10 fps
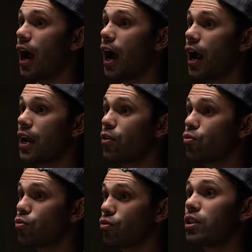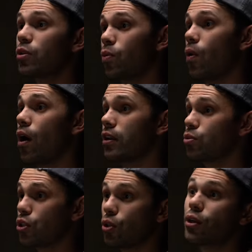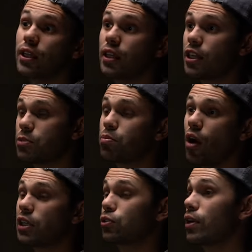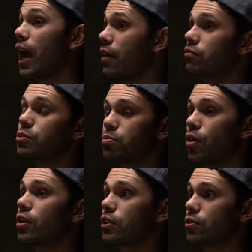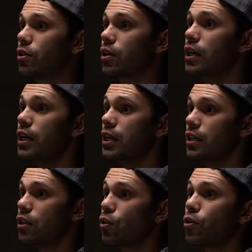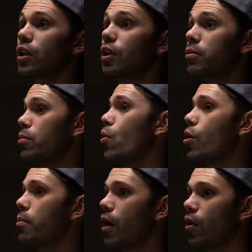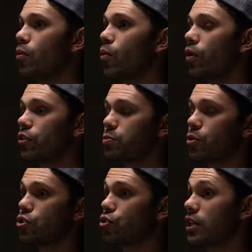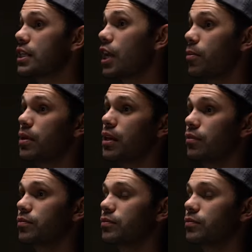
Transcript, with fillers: I really want to look at this product or have this product or learn a little bit more about what this person's trying to tell me.